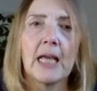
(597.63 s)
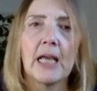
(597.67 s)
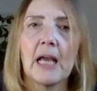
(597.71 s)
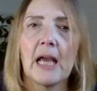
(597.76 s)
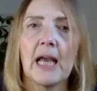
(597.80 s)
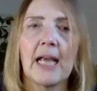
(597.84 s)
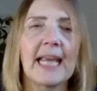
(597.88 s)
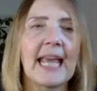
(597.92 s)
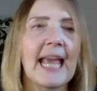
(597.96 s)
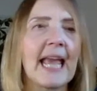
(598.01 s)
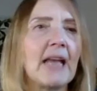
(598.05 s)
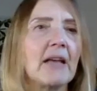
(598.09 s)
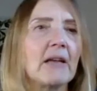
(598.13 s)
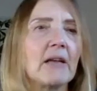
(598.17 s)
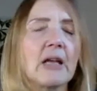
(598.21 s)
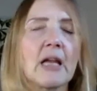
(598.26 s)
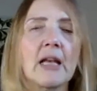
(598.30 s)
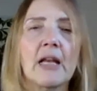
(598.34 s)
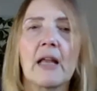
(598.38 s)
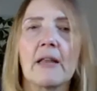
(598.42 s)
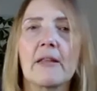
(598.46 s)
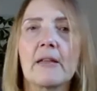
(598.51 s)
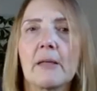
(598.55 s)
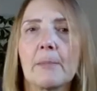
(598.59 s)
Again,
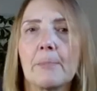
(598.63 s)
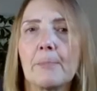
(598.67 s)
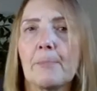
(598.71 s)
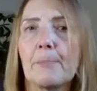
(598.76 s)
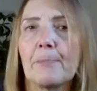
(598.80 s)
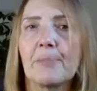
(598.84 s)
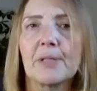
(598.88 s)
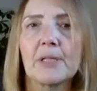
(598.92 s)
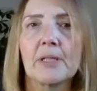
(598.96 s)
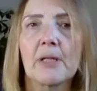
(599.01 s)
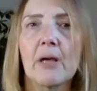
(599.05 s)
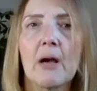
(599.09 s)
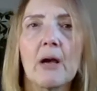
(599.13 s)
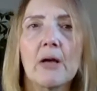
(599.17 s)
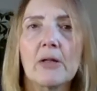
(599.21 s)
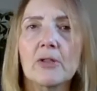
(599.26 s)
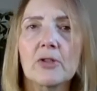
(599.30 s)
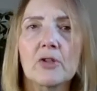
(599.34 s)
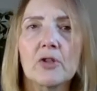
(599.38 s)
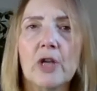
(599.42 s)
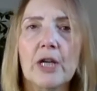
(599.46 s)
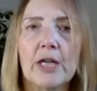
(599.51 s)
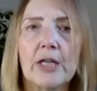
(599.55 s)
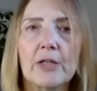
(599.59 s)
another bizarre,
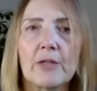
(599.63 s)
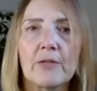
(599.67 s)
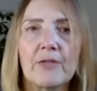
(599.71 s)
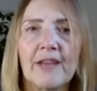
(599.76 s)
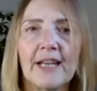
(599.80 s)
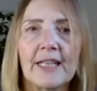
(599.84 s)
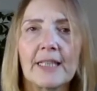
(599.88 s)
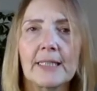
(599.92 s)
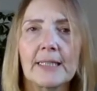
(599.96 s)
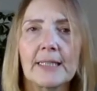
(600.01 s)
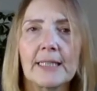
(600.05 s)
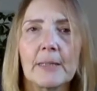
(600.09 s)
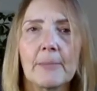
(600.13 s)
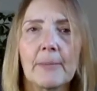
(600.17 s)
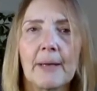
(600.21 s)
strange fantasy